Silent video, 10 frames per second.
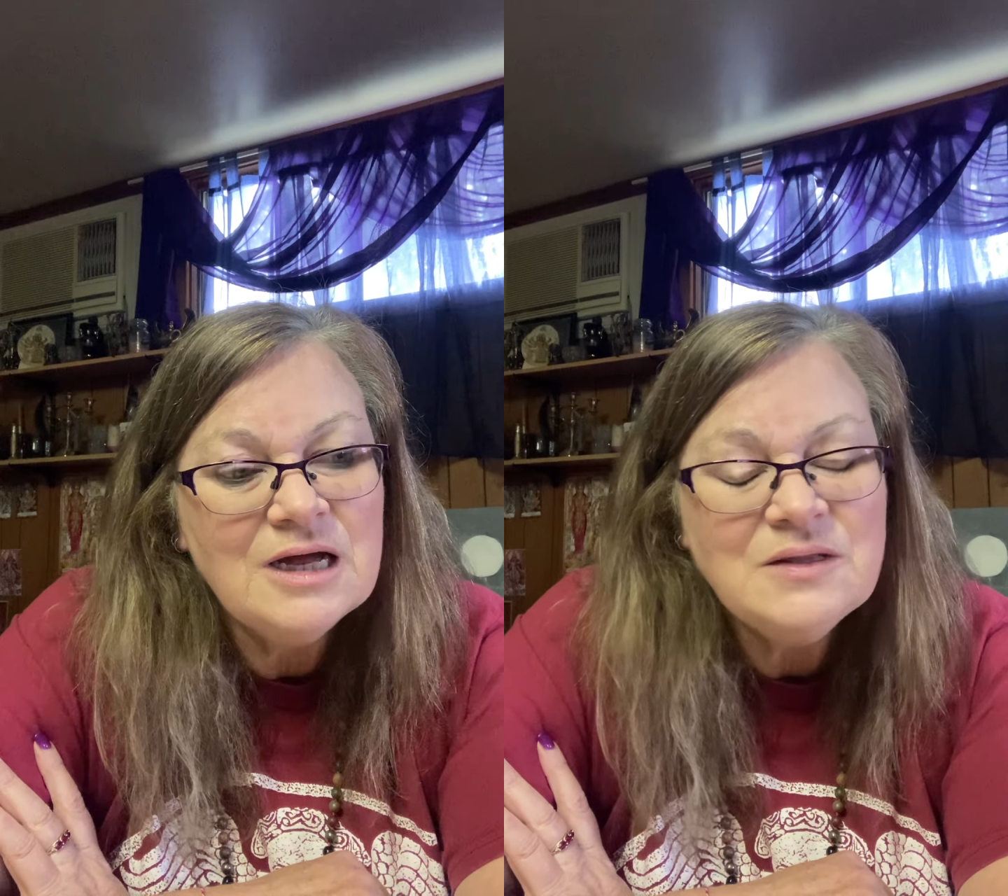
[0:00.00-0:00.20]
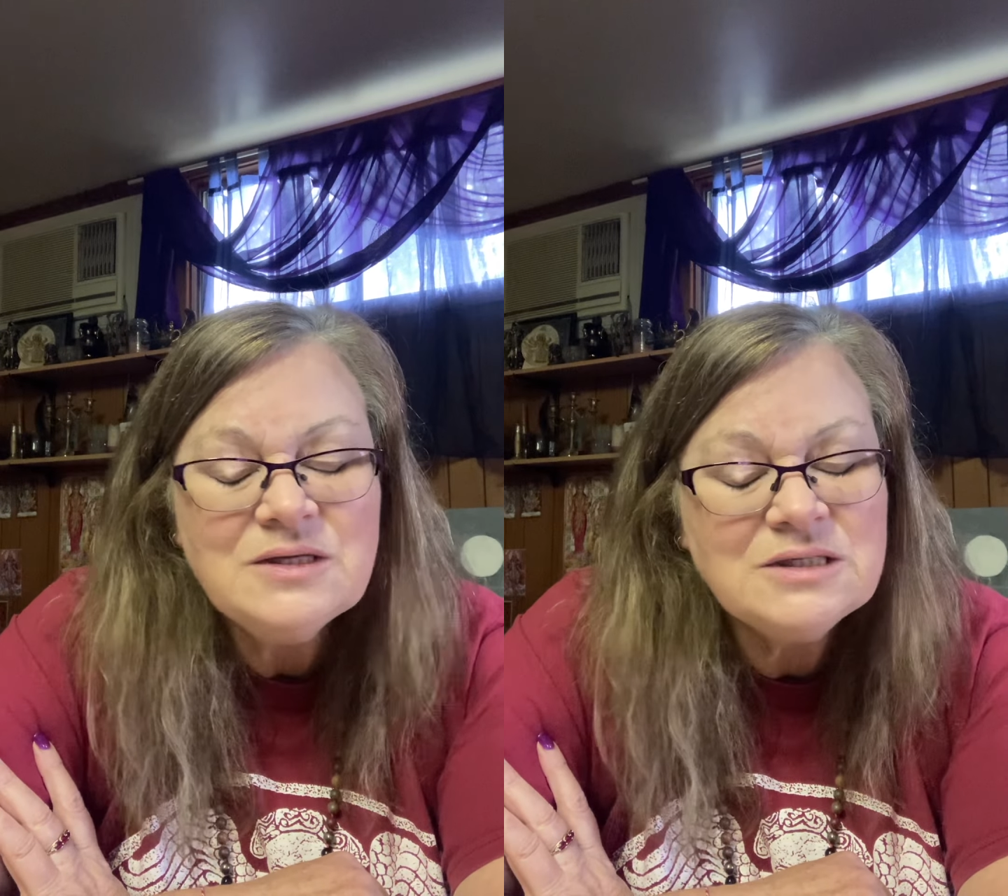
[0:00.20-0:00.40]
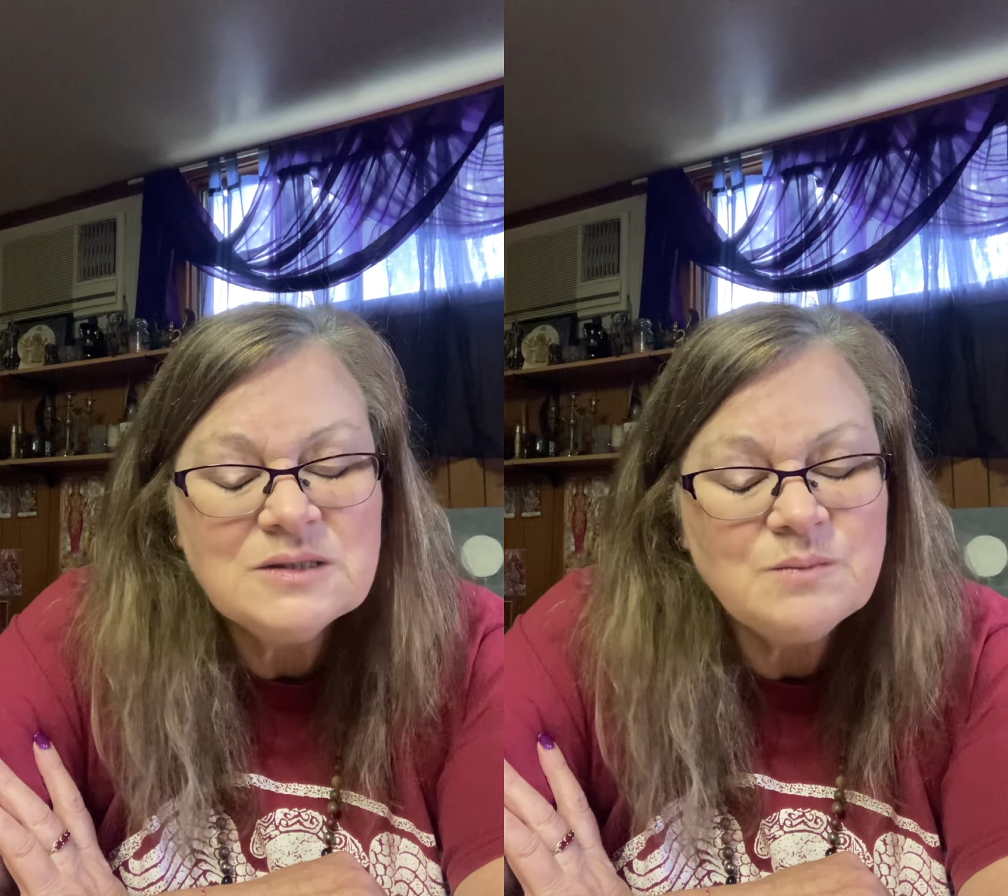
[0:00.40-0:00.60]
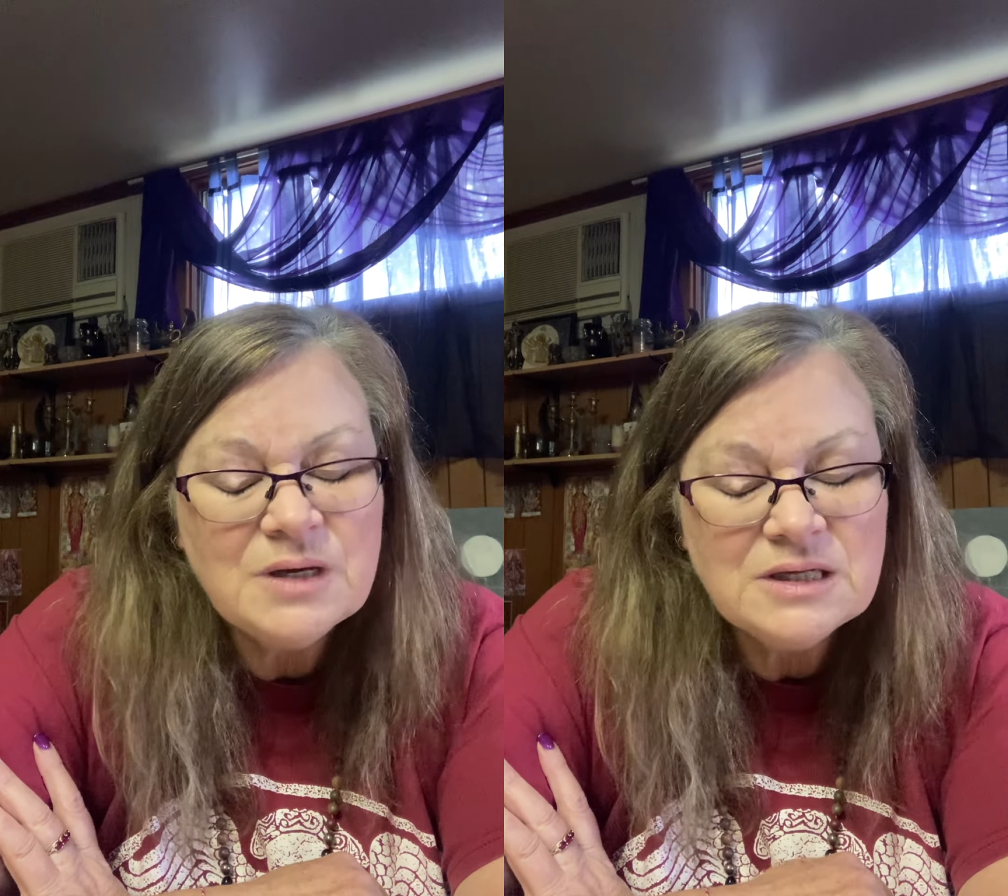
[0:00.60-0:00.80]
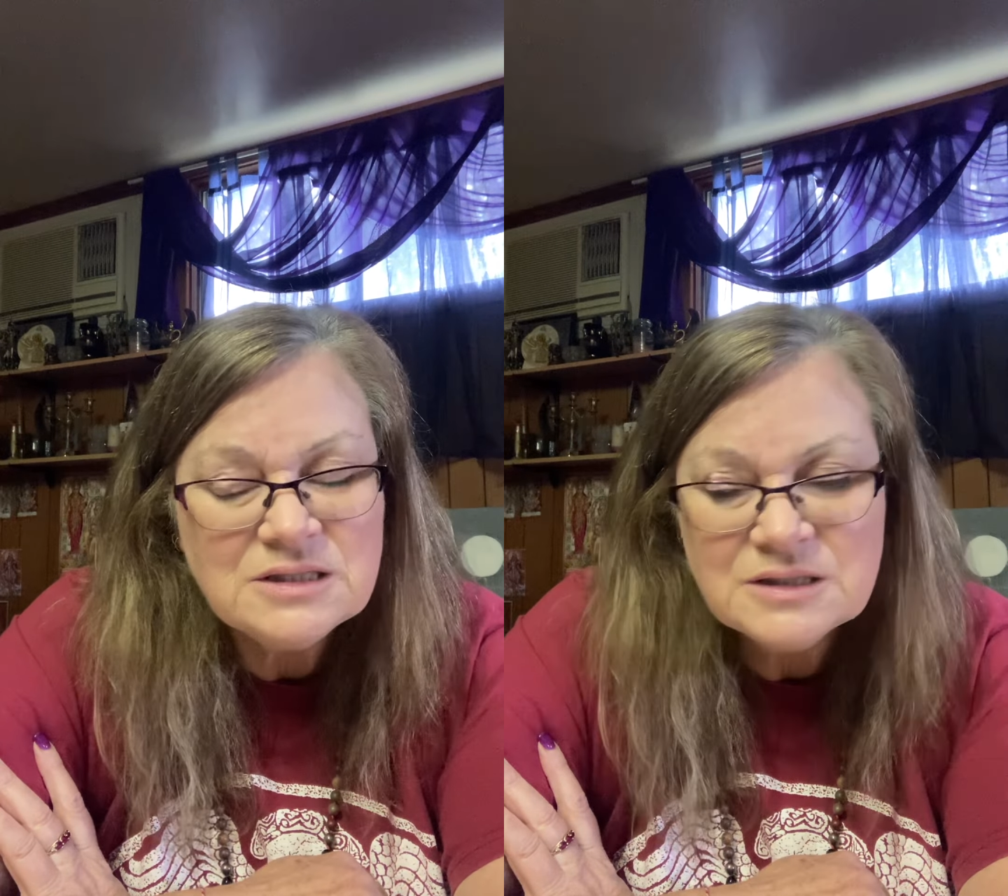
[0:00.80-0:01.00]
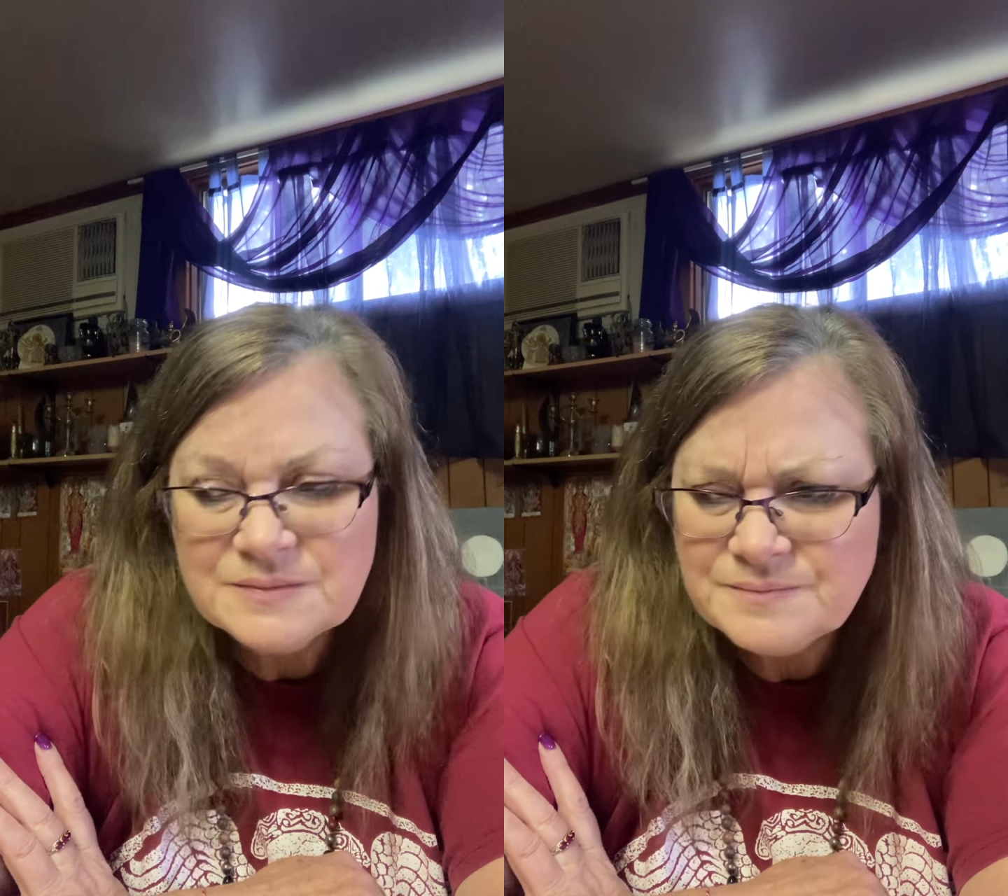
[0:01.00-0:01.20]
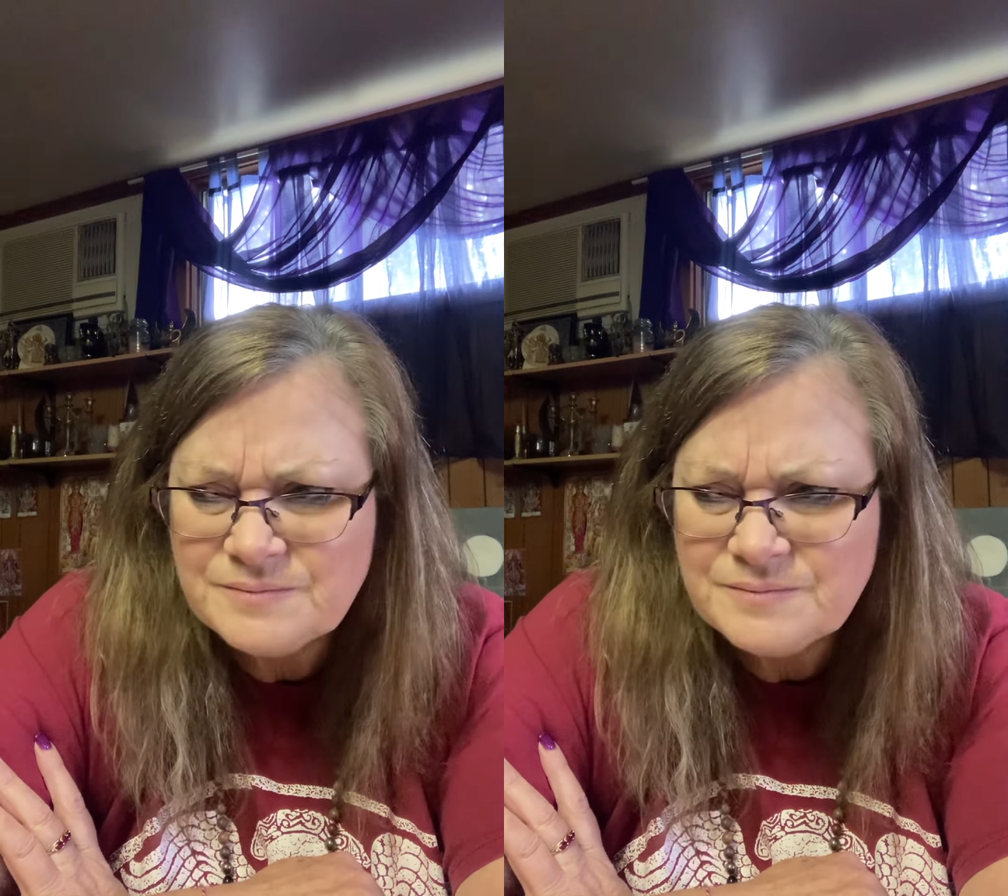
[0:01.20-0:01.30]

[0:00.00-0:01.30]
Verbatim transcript: And this is basic,